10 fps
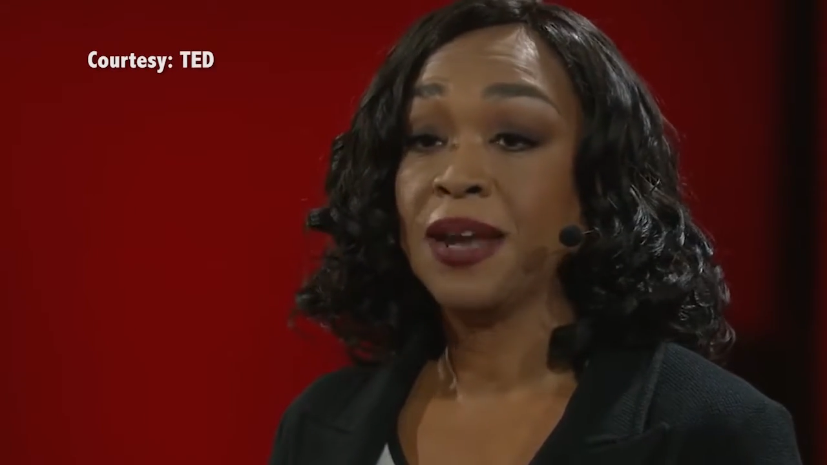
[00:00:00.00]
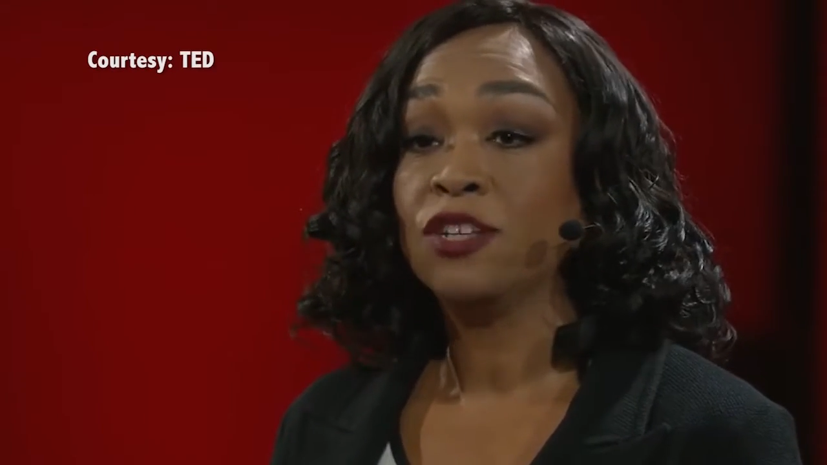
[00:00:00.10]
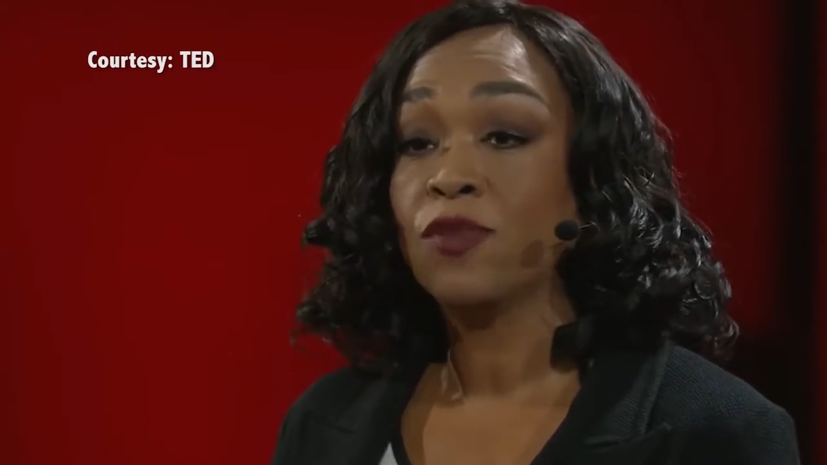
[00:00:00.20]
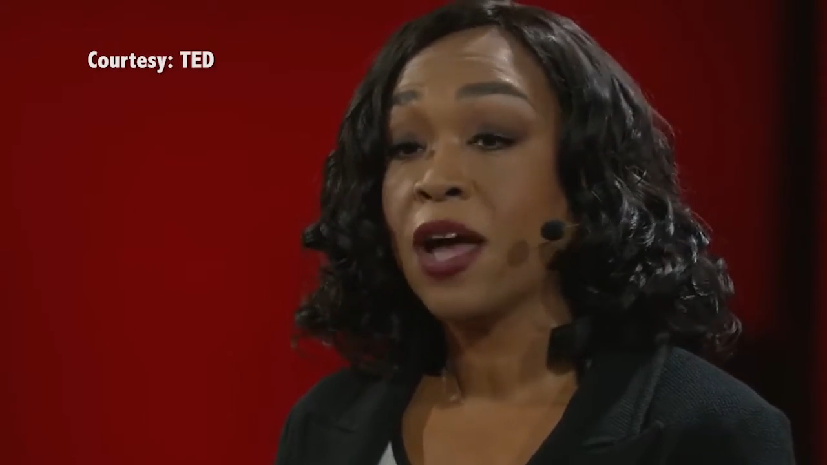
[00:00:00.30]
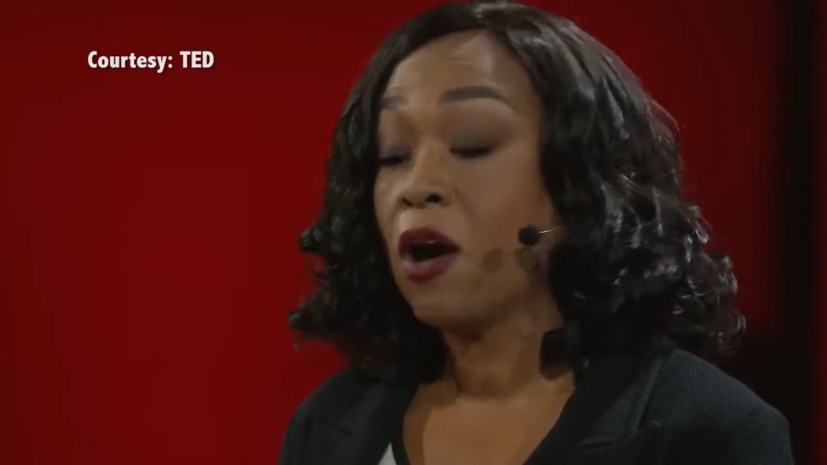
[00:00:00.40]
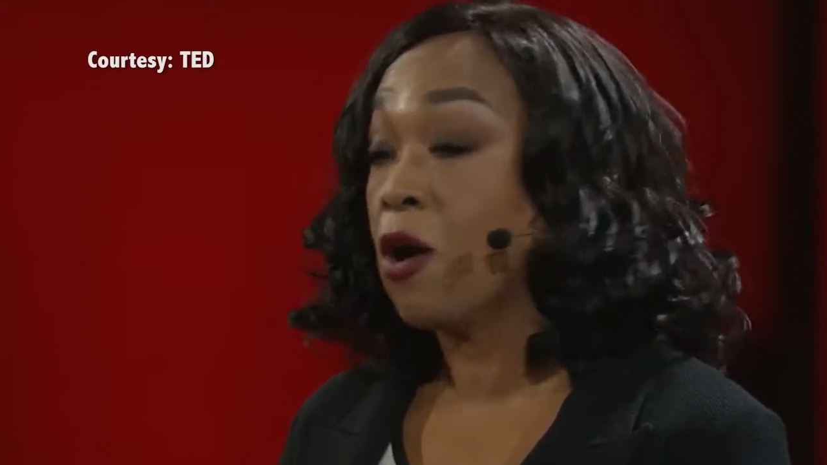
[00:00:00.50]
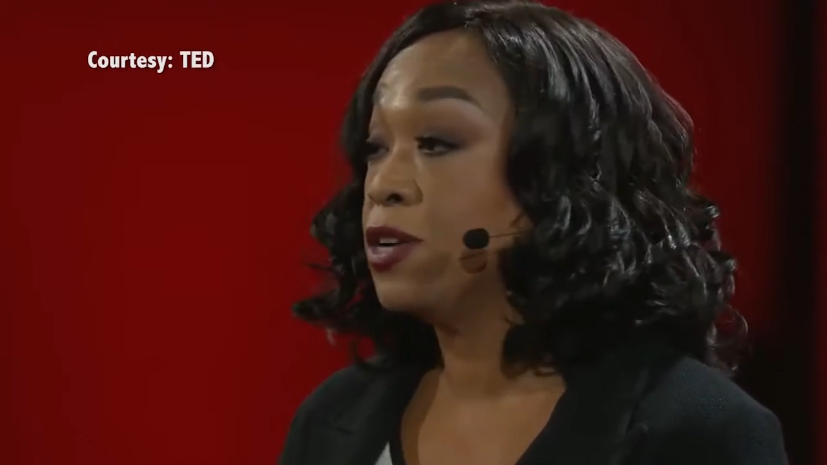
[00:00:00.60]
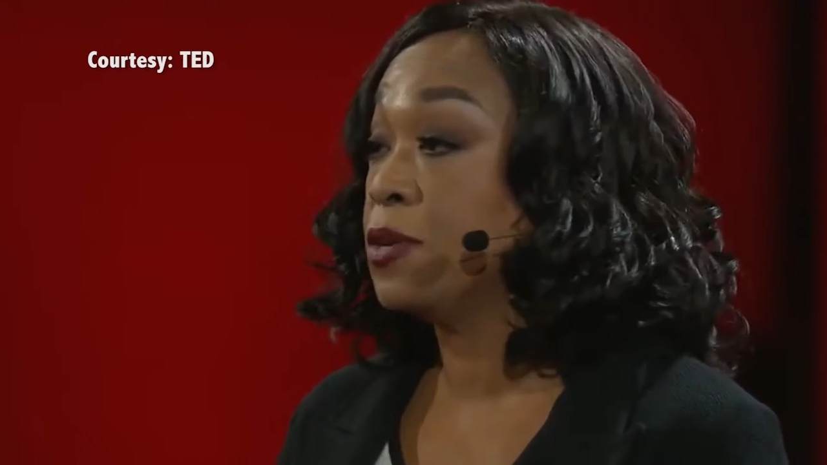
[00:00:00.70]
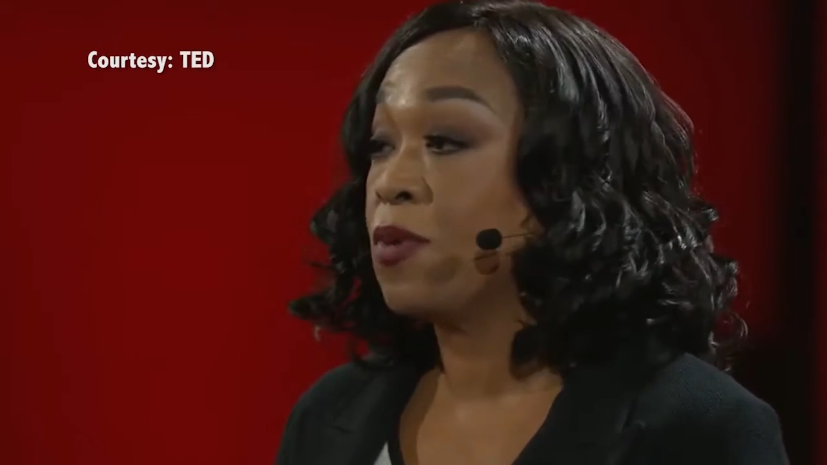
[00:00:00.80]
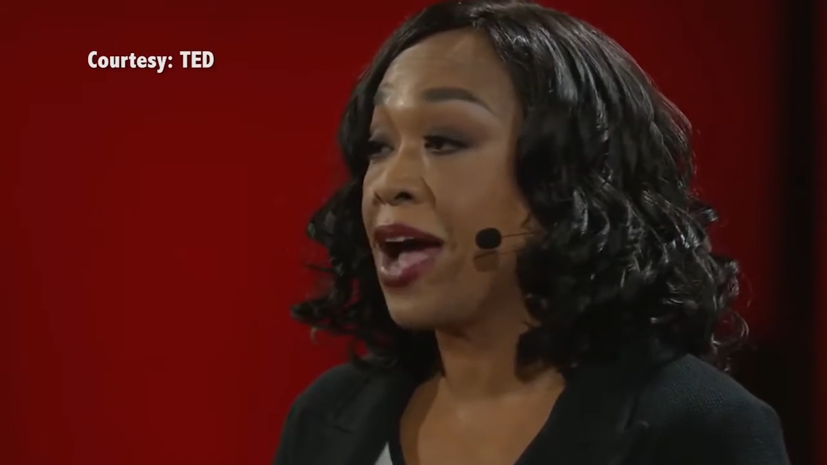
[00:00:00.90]
but I try
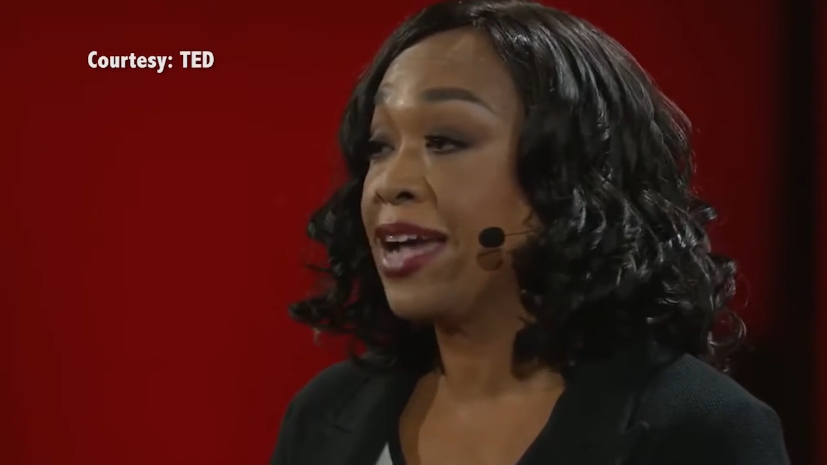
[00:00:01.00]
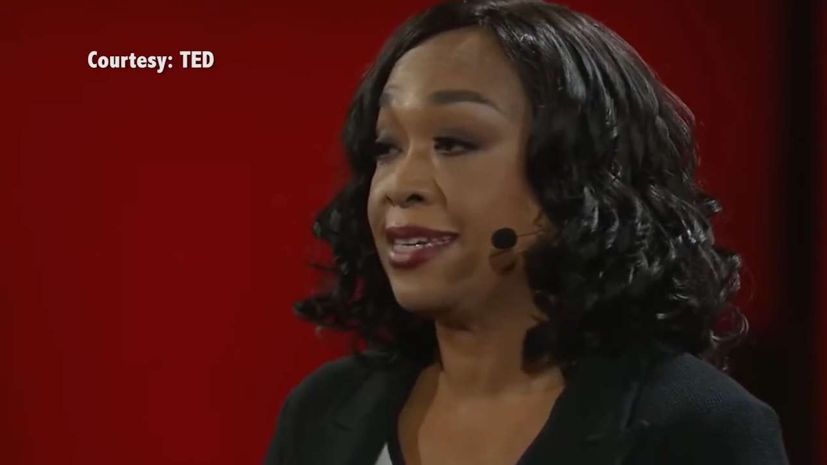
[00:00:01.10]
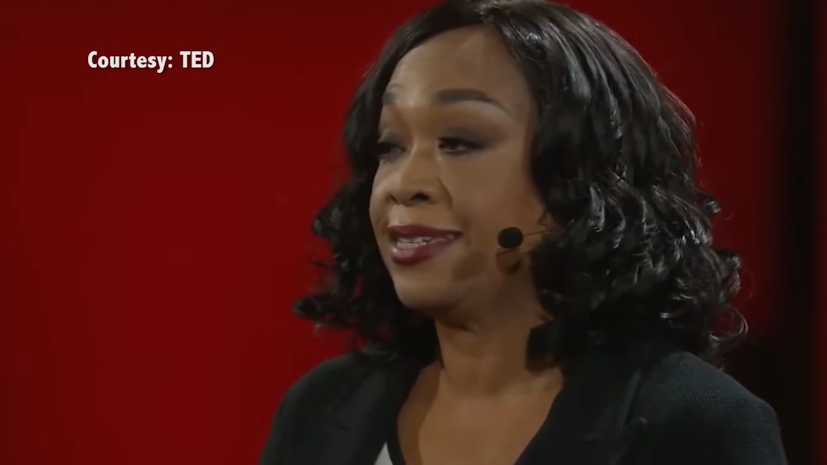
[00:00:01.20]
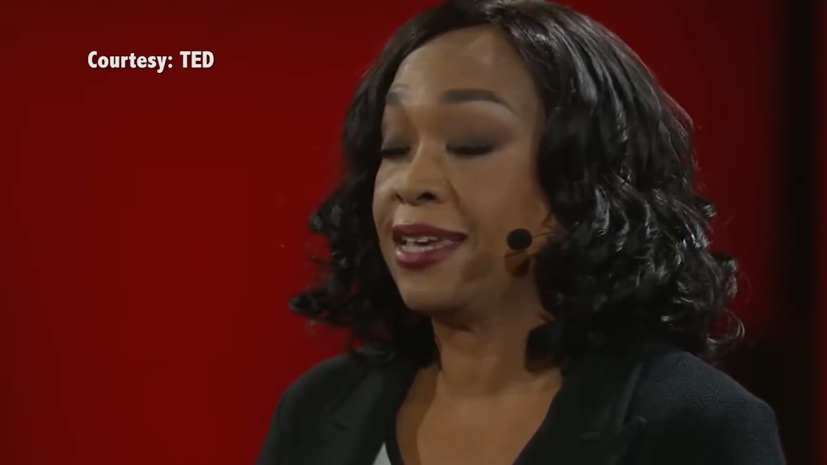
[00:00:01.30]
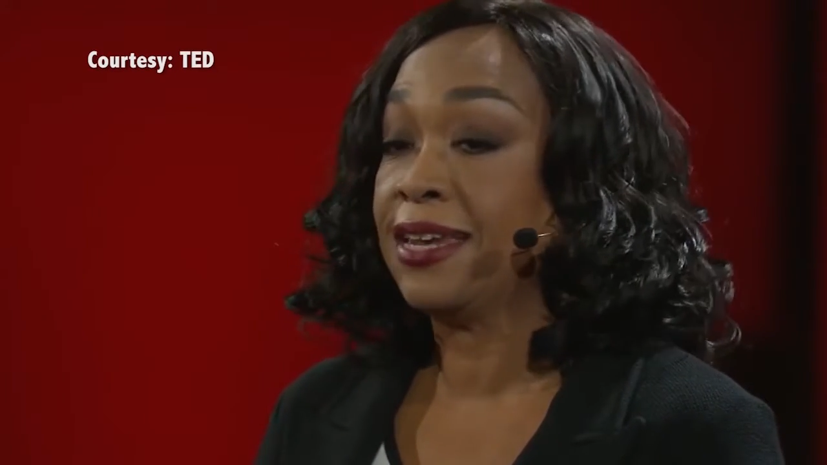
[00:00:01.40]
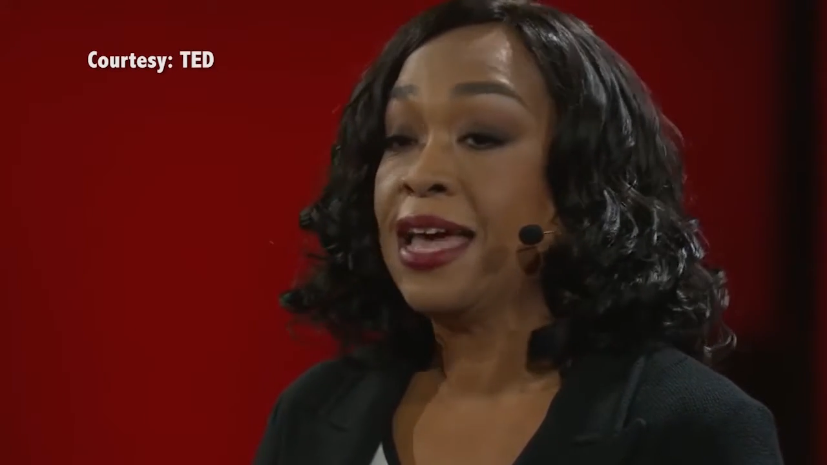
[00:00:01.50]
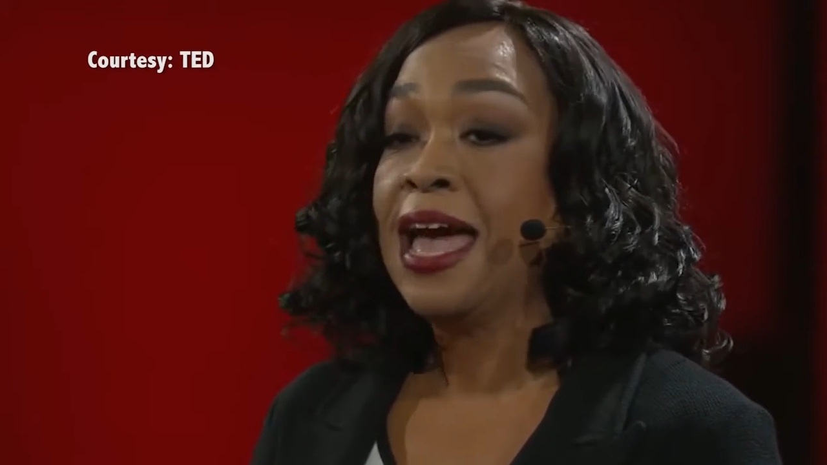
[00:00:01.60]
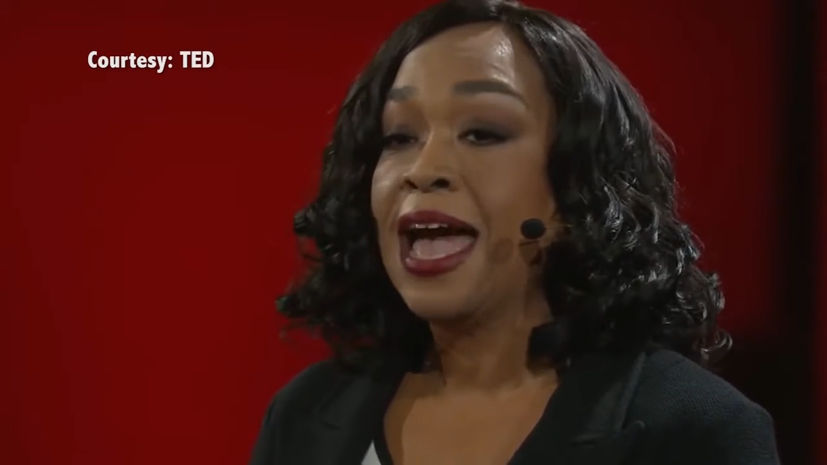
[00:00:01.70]
hard to practice it.